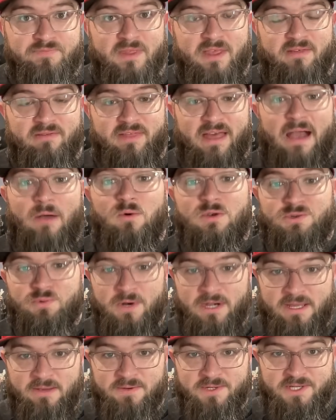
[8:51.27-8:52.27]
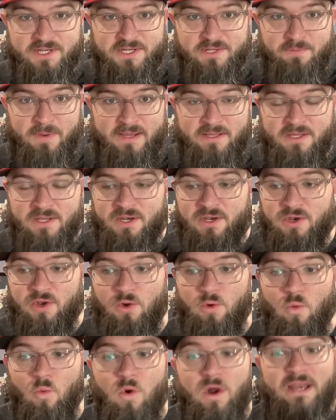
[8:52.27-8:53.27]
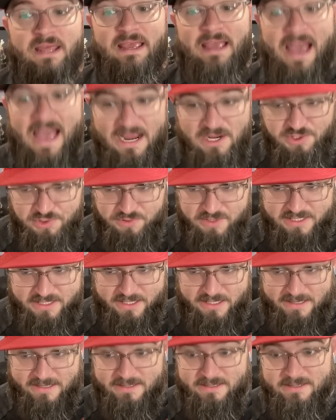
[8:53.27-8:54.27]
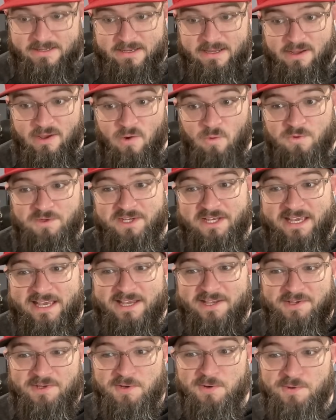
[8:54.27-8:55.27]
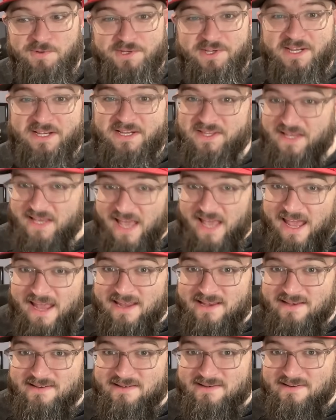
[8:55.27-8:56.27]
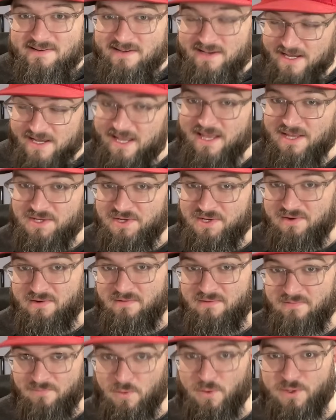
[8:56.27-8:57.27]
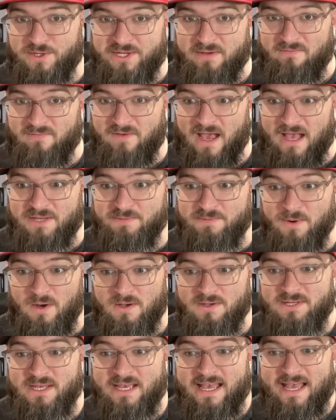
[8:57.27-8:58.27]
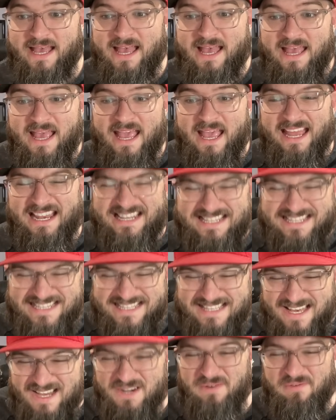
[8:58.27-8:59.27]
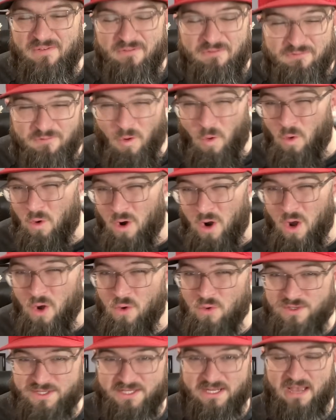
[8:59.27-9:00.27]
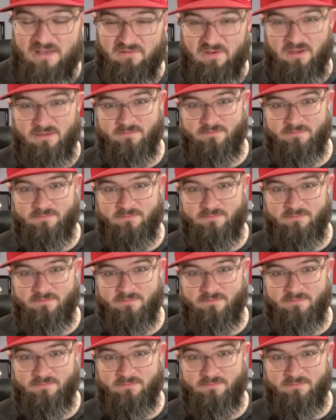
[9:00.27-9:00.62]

that was what he was expected to do. What he actually did was he hit 268 against four-seam fastballs, and he slugged 407.